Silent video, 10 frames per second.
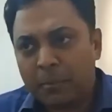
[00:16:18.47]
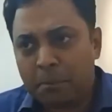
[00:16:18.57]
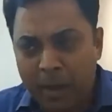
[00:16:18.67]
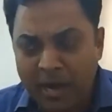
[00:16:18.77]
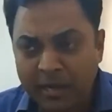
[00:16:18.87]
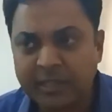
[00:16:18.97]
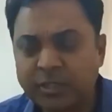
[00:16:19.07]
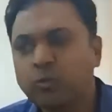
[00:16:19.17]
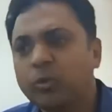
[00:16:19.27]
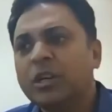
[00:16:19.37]

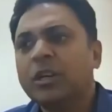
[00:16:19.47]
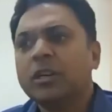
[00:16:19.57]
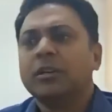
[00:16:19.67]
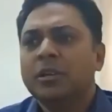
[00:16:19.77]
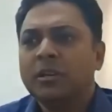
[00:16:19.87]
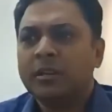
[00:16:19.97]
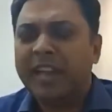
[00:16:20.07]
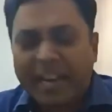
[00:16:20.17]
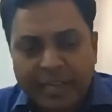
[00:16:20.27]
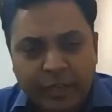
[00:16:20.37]
markets work
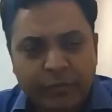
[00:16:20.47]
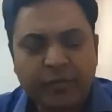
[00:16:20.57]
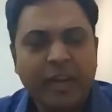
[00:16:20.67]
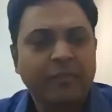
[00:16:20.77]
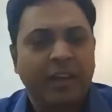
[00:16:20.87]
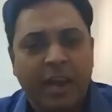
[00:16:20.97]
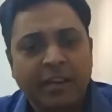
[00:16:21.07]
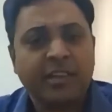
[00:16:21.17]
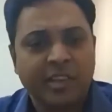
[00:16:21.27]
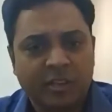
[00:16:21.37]
95,
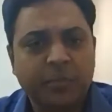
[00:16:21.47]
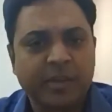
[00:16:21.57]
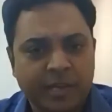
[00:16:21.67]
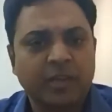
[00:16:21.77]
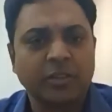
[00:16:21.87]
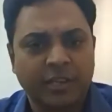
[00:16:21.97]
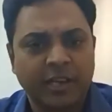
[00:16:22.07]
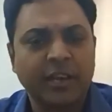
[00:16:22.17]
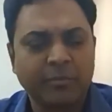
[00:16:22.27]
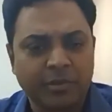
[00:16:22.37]
96% of the
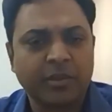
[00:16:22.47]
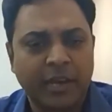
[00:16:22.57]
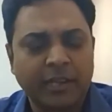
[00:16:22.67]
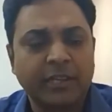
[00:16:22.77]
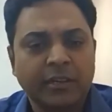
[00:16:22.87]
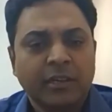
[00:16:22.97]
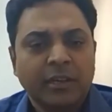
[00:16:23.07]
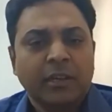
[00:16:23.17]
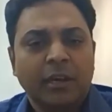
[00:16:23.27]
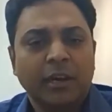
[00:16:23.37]
times. And I
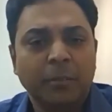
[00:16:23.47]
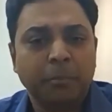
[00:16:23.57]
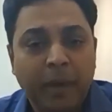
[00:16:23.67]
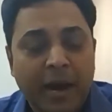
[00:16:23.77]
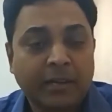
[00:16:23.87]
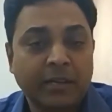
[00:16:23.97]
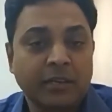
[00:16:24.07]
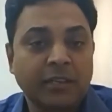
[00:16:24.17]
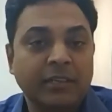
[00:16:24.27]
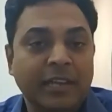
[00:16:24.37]
think,
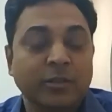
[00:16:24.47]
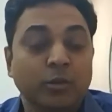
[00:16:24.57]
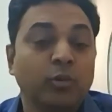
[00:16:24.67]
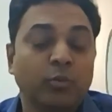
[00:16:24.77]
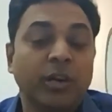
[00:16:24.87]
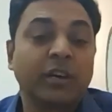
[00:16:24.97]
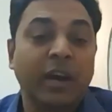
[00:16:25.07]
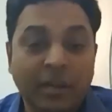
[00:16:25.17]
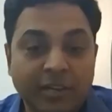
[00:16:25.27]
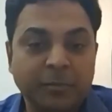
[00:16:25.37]
but they don't
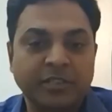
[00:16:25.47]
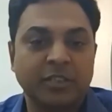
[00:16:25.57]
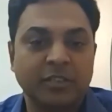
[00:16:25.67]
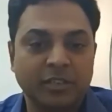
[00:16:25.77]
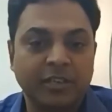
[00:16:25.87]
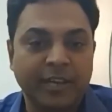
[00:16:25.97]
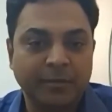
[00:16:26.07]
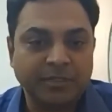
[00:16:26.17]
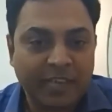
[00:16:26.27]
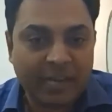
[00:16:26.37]
work 100% of the
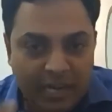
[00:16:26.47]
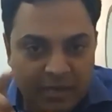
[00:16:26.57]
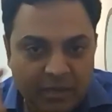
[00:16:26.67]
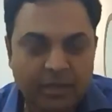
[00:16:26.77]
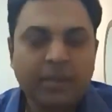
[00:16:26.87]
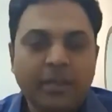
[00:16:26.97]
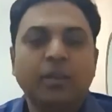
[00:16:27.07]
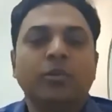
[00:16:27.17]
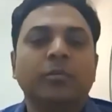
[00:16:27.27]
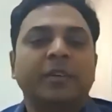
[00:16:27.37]
times. There are,
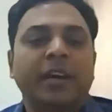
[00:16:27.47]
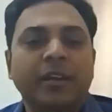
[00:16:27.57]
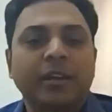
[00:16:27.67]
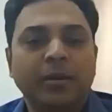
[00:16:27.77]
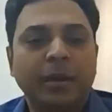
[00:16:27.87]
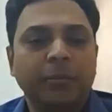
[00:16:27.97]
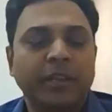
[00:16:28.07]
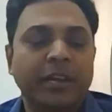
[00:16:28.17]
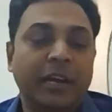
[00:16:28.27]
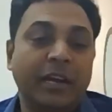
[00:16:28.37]

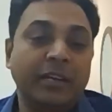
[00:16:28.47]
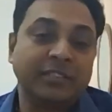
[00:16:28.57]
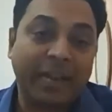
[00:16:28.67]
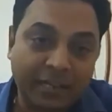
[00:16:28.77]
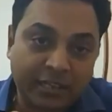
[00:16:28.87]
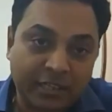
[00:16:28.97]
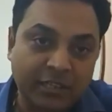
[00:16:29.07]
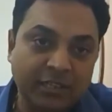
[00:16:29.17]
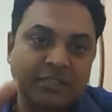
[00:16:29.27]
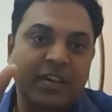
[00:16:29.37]
there are
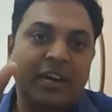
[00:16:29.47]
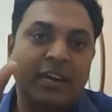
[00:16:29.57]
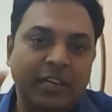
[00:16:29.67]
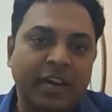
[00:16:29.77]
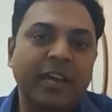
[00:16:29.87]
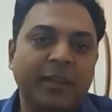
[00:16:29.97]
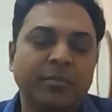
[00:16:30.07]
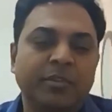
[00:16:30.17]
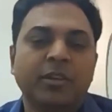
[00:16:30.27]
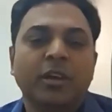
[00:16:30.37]
sectors, there are
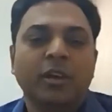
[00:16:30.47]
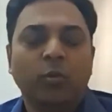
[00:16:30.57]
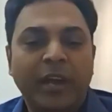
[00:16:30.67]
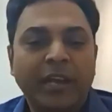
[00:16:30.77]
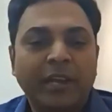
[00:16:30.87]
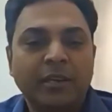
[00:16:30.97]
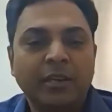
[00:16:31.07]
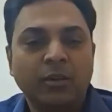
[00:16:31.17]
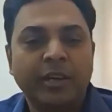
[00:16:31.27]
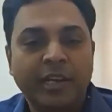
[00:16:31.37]
times
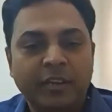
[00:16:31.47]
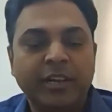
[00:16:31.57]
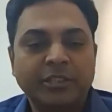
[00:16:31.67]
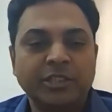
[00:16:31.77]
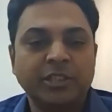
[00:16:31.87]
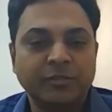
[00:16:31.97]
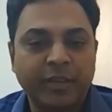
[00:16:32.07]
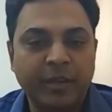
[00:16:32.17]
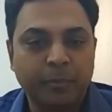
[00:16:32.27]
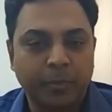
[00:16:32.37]
when, intervention is
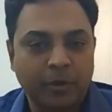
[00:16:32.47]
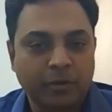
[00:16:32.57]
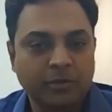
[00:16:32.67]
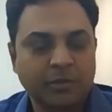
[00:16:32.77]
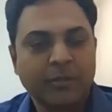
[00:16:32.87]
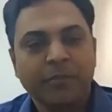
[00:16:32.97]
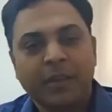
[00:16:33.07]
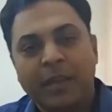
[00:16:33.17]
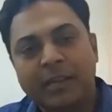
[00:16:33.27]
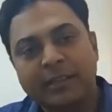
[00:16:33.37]
very important.
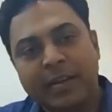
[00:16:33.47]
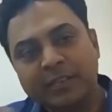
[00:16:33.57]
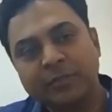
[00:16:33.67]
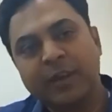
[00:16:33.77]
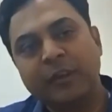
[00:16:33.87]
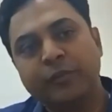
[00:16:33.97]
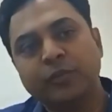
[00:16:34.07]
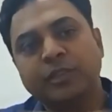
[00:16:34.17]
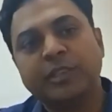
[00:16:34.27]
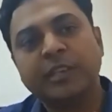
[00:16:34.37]
And that is why if
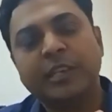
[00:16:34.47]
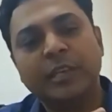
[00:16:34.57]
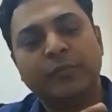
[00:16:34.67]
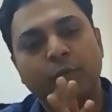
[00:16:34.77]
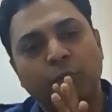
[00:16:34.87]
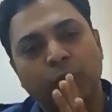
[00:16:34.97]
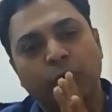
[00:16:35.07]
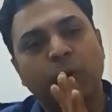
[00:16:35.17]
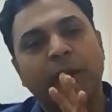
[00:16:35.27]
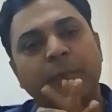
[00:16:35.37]
you
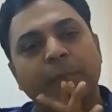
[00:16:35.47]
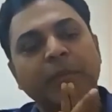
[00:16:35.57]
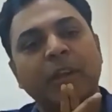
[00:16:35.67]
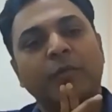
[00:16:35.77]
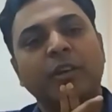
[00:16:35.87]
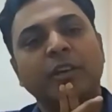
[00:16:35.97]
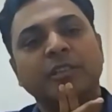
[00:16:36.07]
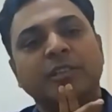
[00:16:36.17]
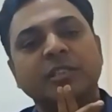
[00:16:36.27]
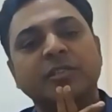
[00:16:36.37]
go and, for
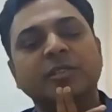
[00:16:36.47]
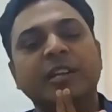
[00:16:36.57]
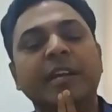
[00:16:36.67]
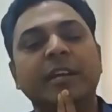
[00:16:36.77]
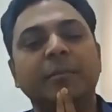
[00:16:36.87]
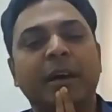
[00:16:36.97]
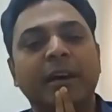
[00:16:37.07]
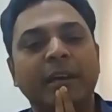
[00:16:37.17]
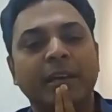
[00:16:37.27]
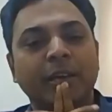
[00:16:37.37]
instance, read
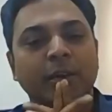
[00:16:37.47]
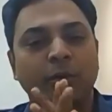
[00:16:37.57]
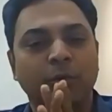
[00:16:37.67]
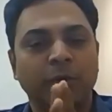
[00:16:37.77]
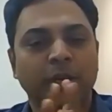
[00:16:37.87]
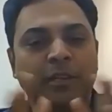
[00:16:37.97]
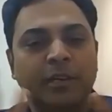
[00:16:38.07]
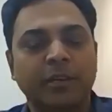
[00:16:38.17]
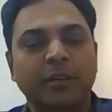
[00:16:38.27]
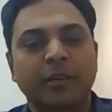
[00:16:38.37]
my,
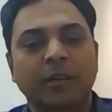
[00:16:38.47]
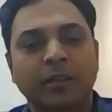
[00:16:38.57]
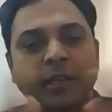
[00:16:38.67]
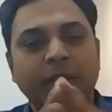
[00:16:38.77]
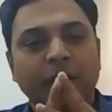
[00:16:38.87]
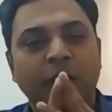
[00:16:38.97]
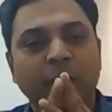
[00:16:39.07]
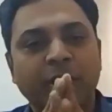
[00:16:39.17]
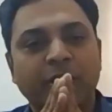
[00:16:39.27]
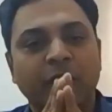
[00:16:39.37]
the
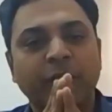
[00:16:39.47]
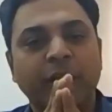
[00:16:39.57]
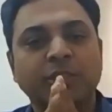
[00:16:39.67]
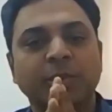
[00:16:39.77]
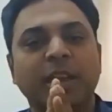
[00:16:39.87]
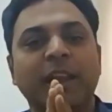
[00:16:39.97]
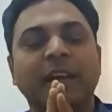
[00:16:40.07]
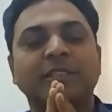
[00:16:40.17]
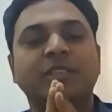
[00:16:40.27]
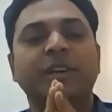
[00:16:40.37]
economic surveys over the
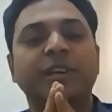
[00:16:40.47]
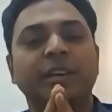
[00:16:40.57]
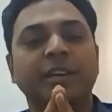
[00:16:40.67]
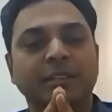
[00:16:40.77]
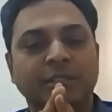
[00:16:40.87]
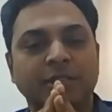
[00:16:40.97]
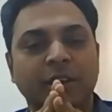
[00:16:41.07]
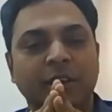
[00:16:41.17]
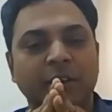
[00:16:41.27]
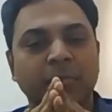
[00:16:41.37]
last 3 years,
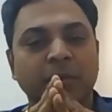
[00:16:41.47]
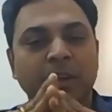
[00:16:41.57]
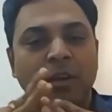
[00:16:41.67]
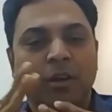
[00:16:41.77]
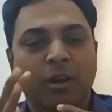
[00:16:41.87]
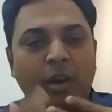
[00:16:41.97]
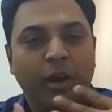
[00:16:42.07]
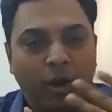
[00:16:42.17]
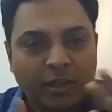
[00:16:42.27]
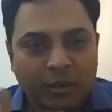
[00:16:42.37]

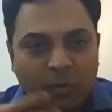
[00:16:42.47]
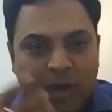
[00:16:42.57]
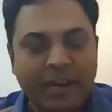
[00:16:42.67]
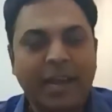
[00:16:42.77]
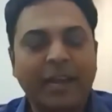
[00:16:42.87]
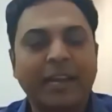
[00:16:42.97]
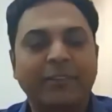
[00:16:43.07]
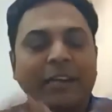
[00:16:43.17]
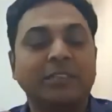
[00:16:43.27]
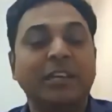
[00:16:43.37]
on the one hand,
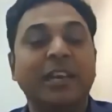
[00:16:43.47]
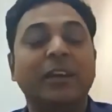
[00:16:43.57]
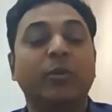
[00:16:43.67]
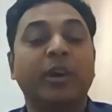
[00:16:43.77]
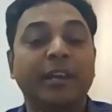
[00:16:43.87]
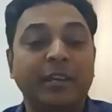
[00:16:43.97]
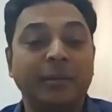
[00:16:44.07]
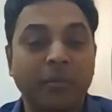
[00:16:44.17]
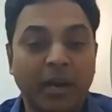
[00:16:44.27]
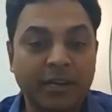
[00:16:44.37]
I've actually
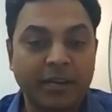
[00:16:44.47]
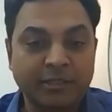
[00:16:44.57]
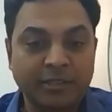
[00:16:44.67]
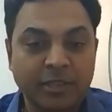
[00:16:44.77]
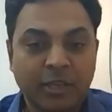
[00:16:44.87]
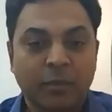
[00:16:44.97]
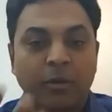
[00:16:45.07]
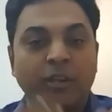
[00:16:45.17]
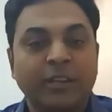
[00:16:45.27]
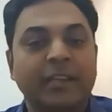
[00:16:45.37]
advocated markets,
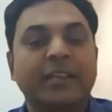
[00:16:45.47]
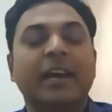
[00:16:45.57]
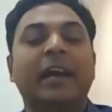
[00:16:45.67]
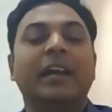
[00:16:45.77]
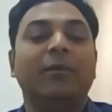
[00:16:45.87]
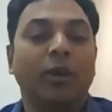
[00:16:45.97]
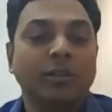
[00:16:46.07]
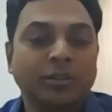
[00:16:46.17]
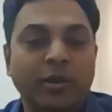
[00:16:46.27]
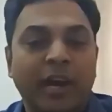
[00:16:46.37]
but on the other hand, I've
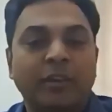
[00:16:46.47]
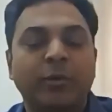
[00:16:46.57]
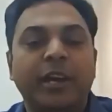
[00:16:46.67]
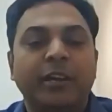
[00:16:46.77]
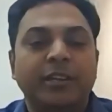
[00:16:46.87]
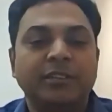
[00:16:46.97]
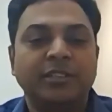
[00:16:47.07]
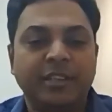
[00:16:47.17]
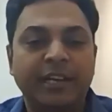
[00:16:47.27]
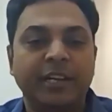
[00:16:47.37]
also advocated
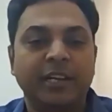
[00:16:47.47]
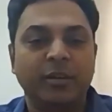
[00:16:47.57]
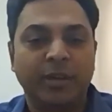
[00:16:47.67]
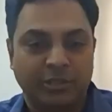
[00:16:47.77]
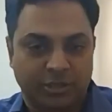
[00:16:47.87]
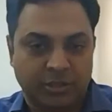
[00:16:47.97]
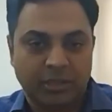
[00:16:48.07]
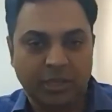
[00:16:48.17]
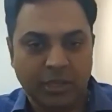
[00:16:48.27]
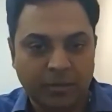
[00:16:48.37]
state intervention.